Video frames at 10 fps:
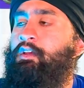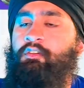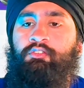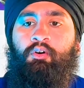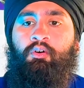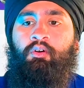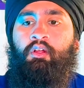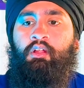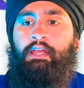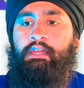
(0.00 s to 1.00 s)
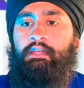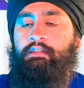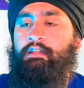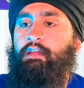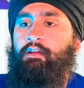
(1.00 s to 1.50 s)
So, like,
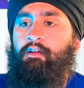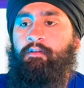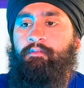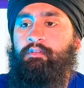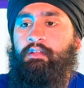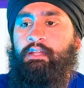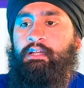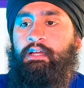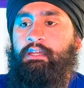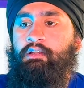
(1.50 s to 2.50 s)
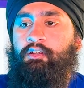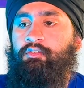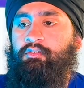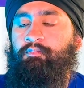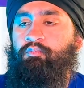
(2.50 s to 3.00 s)
the Nikolai
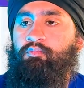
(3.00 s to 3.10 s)
Ehlers